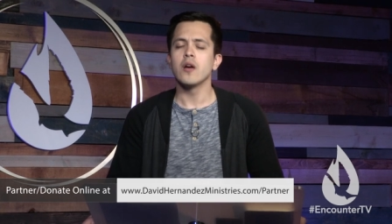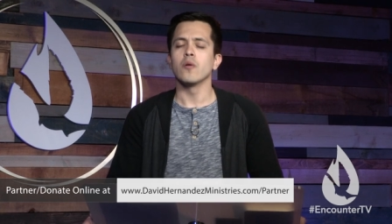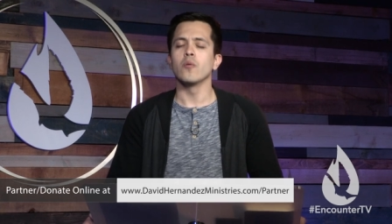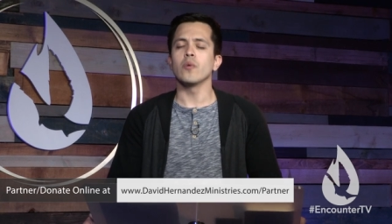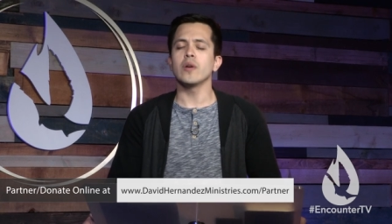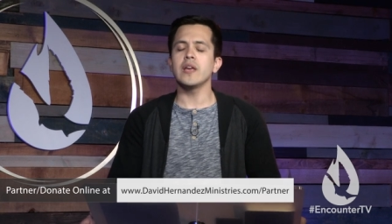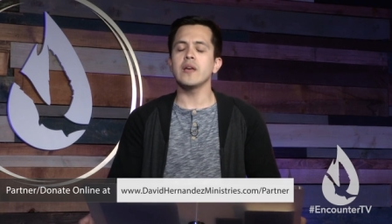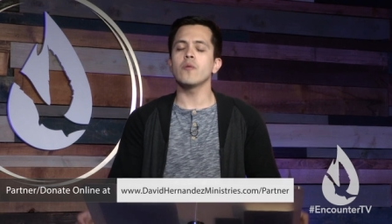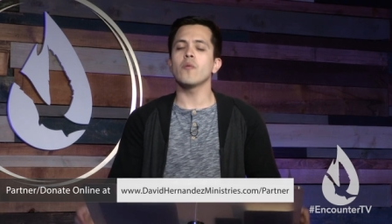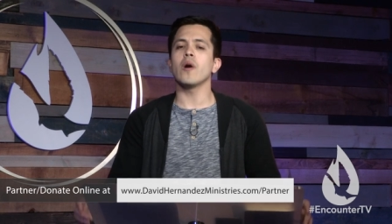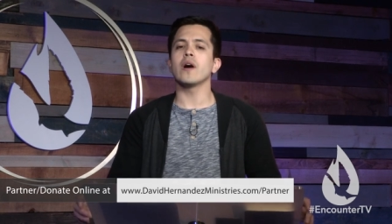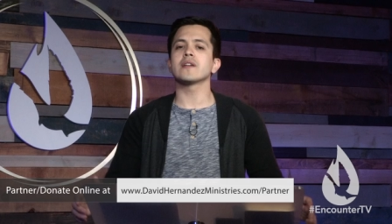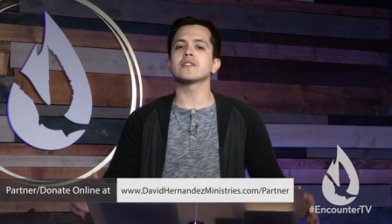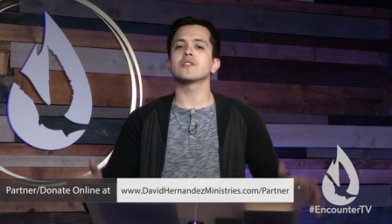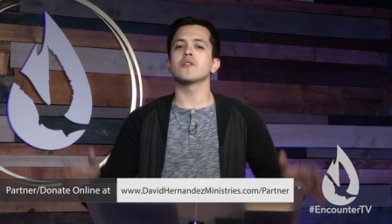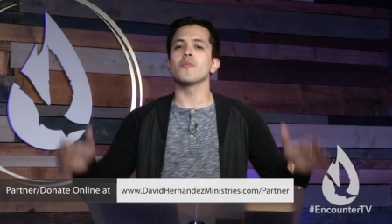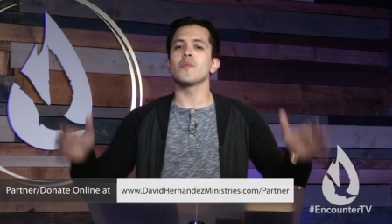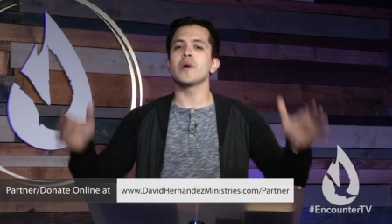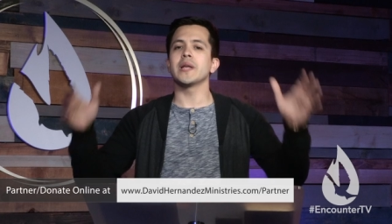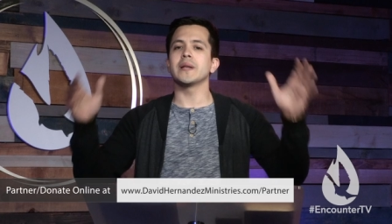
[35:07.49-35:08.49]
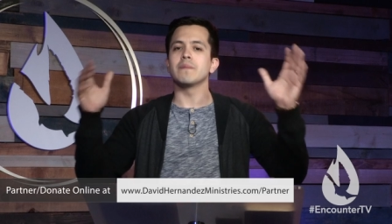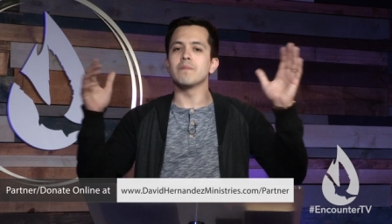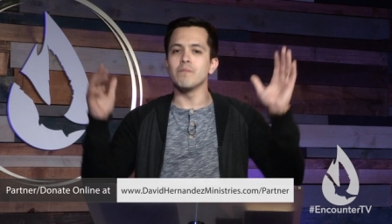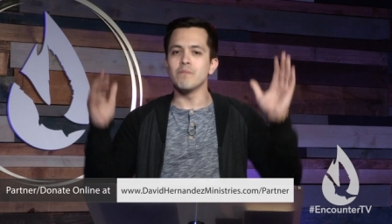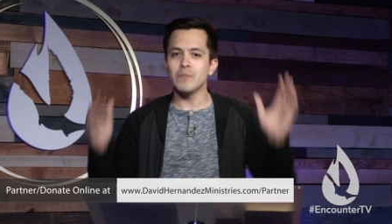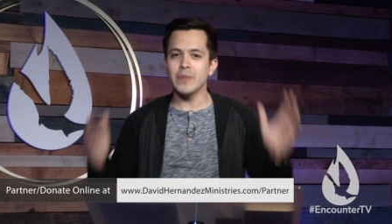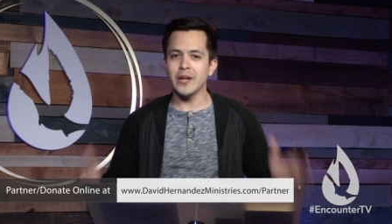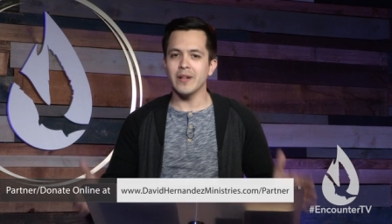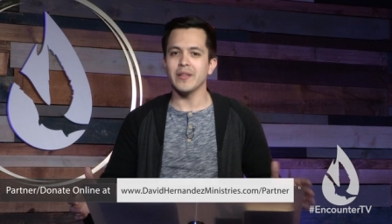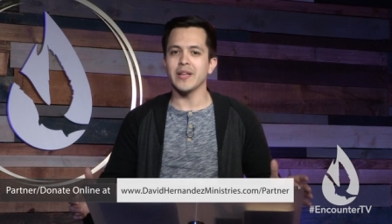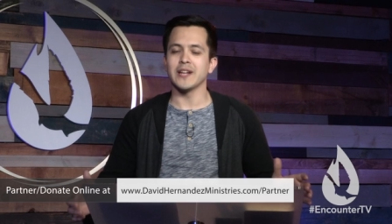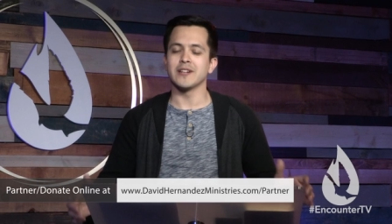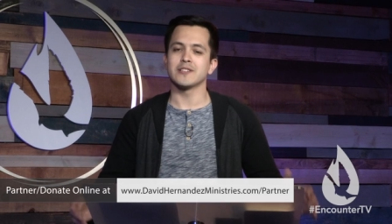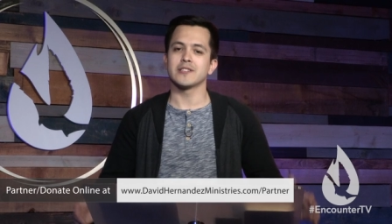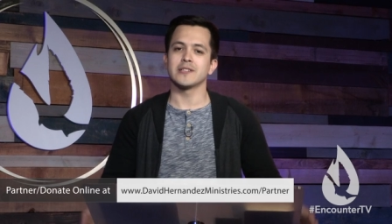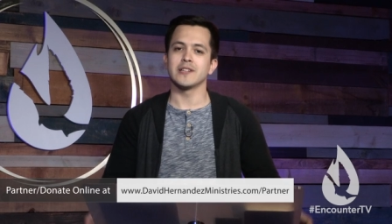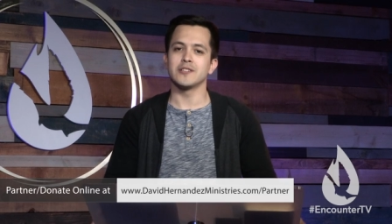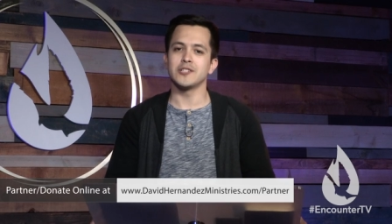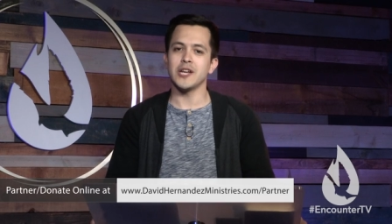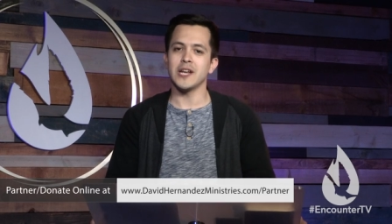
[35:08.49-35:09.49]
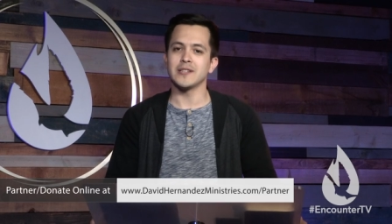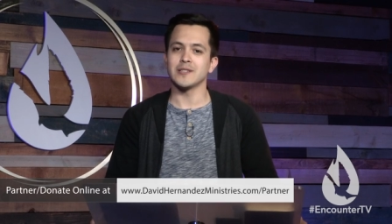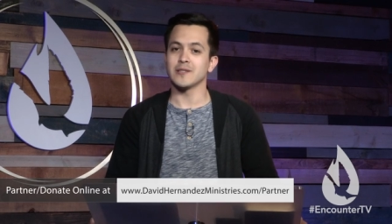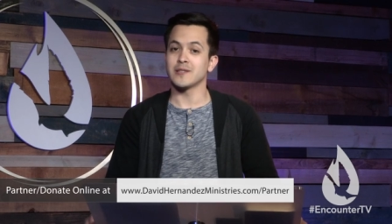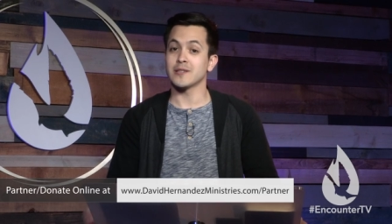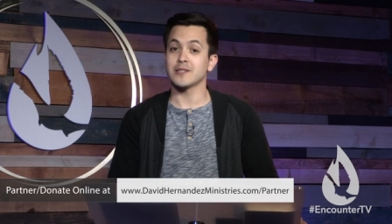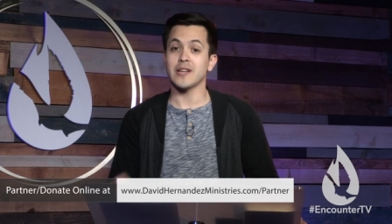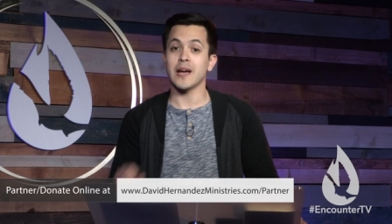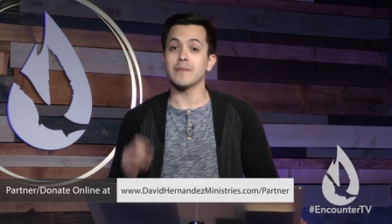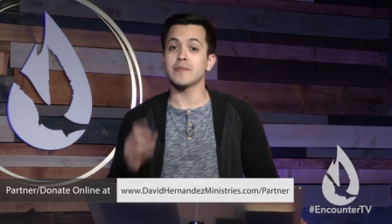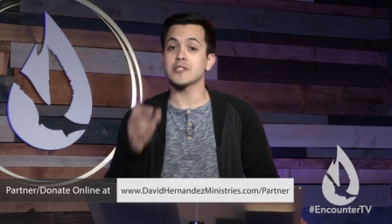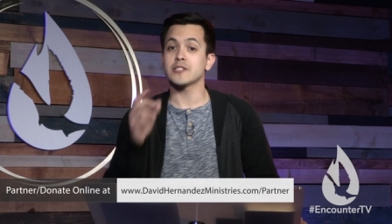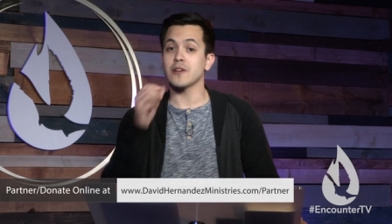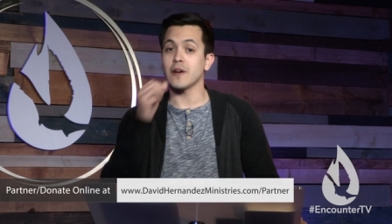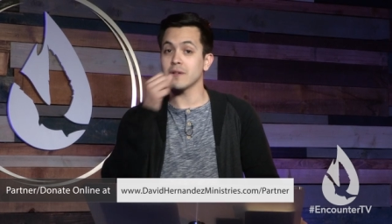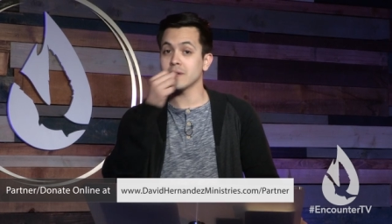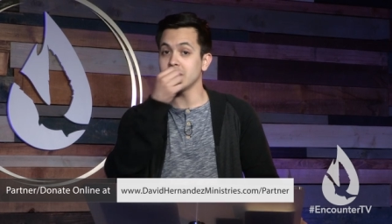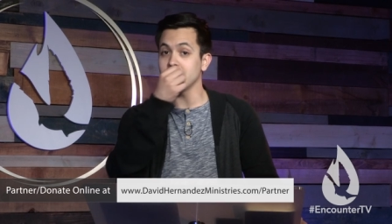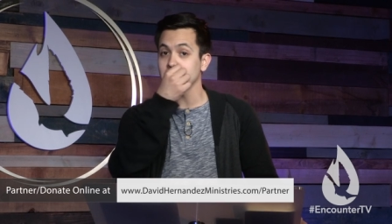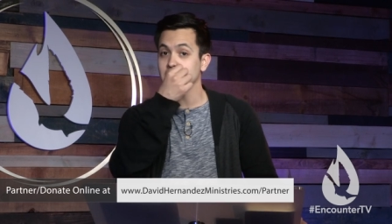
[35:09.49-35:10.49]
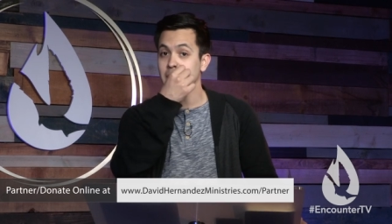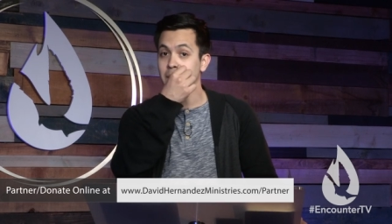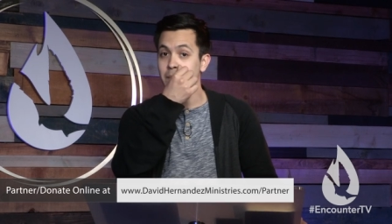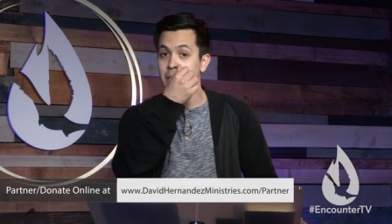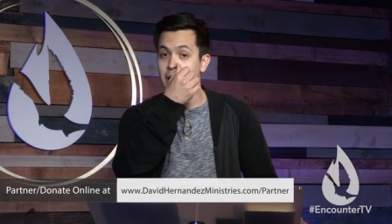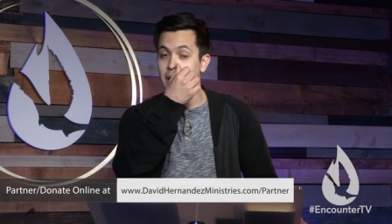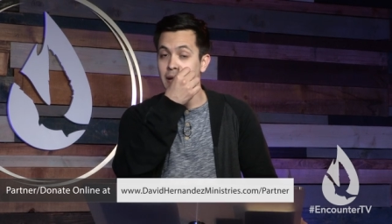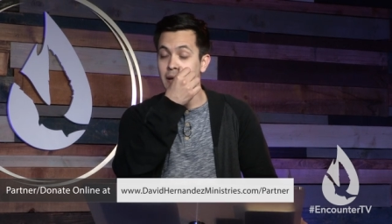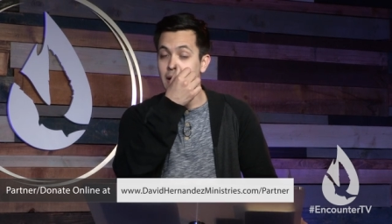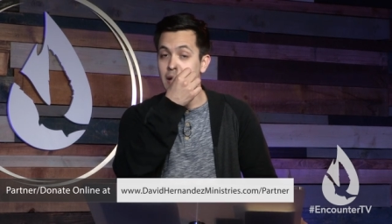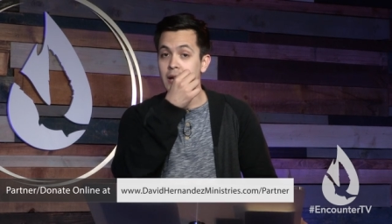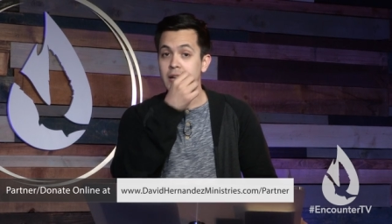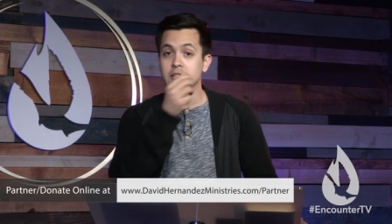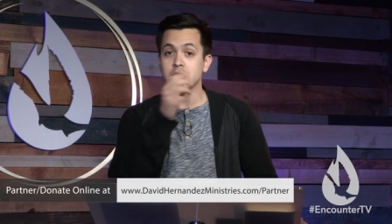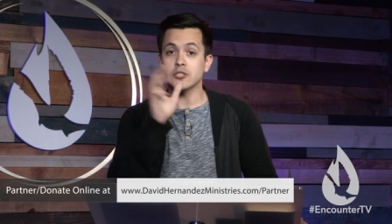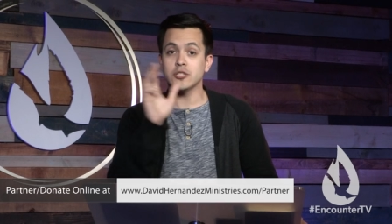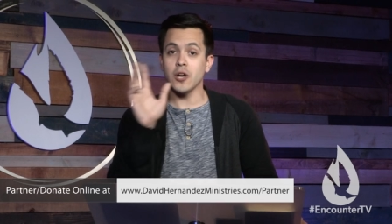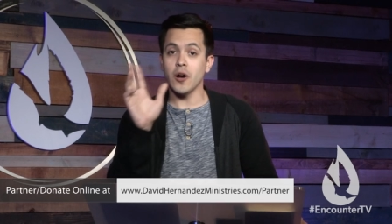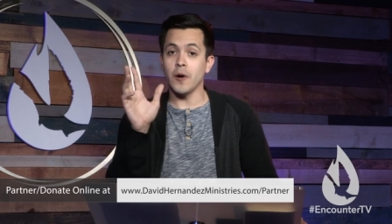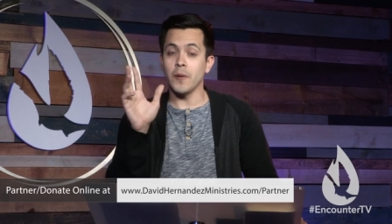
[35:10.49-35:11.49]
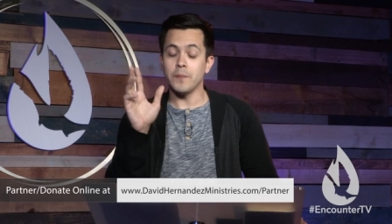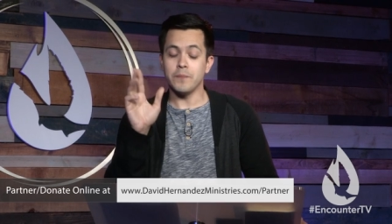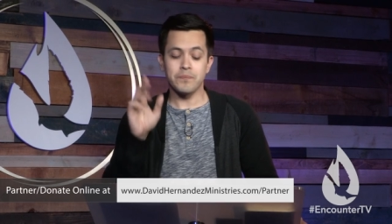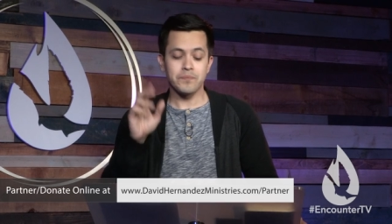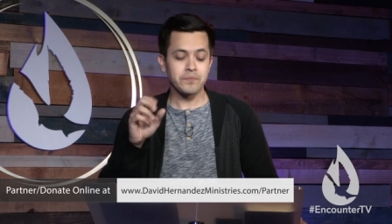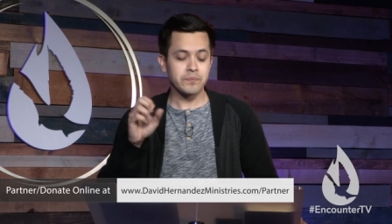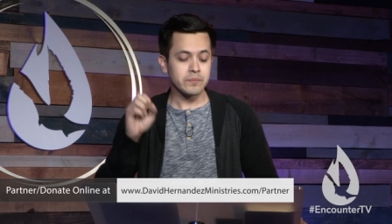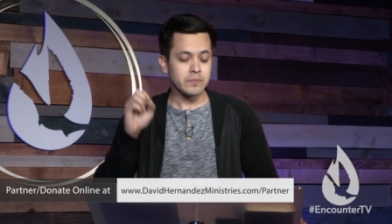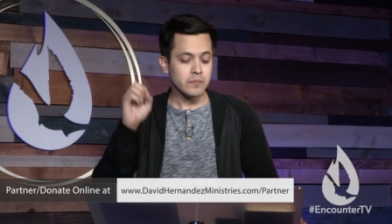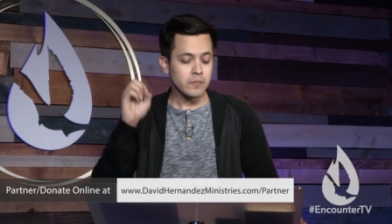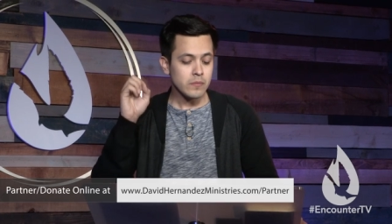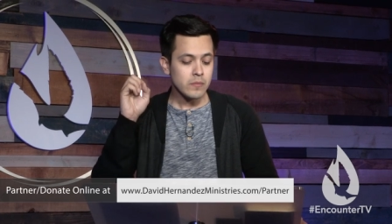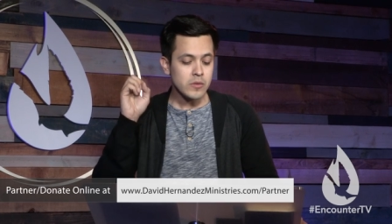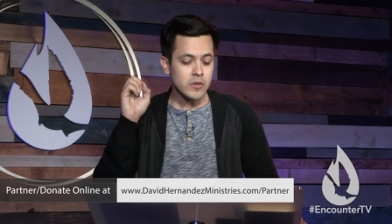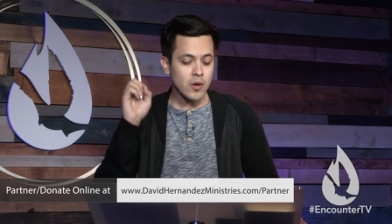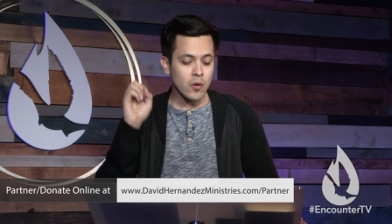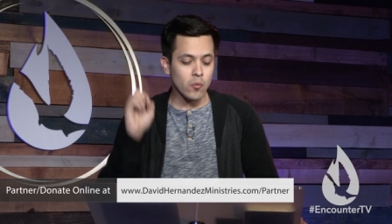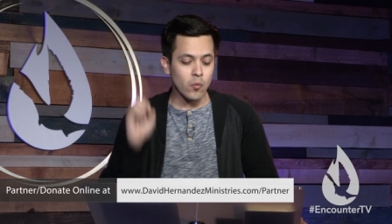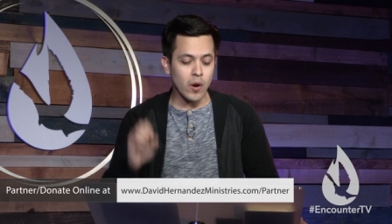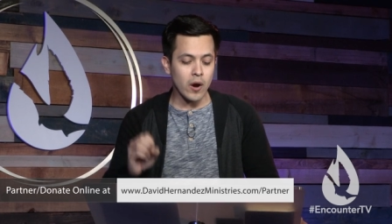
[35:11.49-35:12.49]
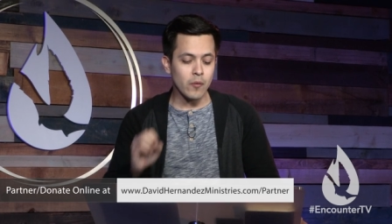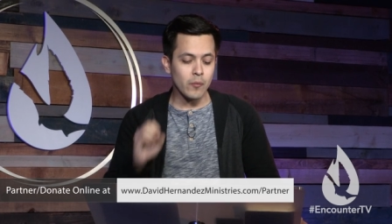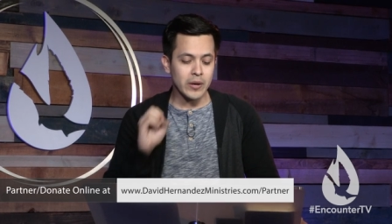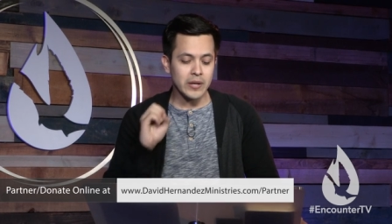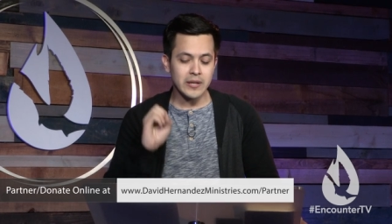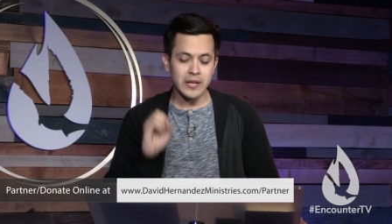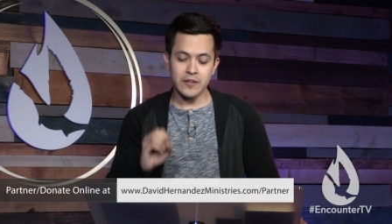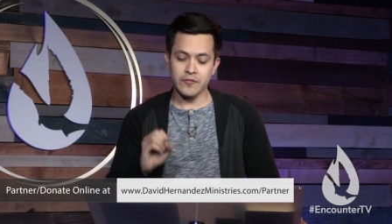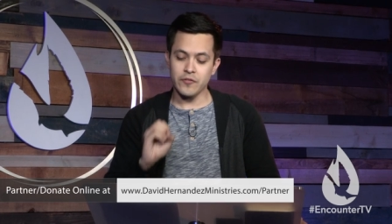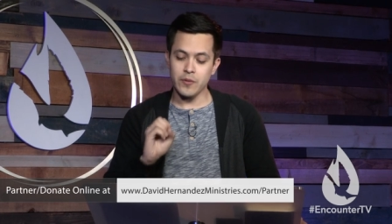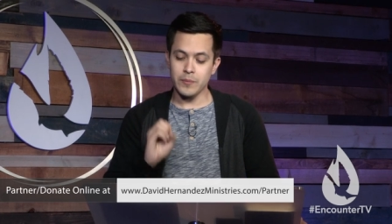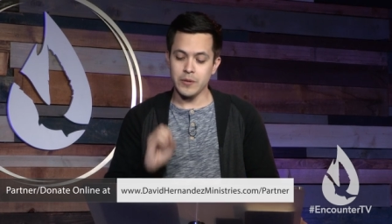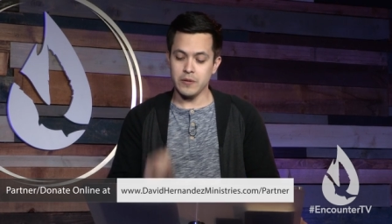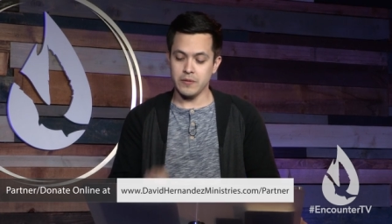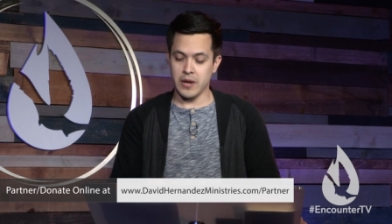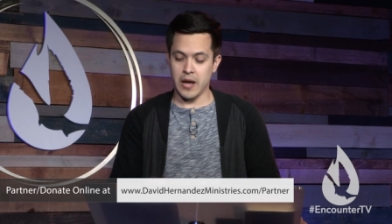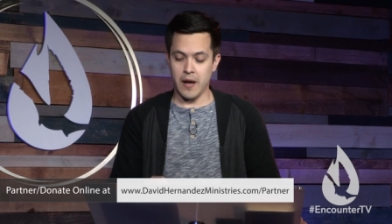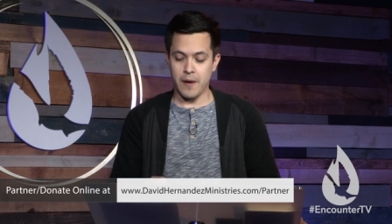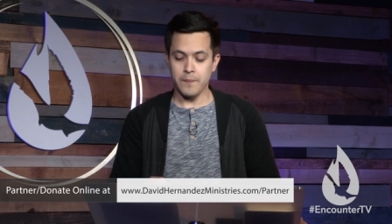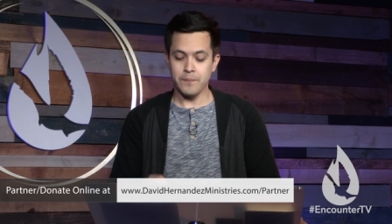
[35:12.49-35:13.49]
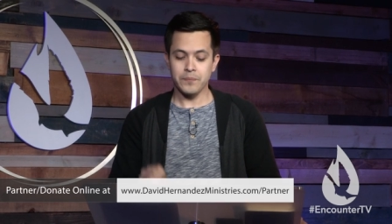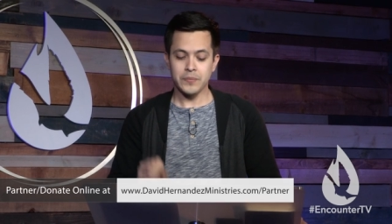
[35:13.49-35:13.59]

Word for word: We want to win millions to Jesus. It's time to start thinking big. So, what we need from you now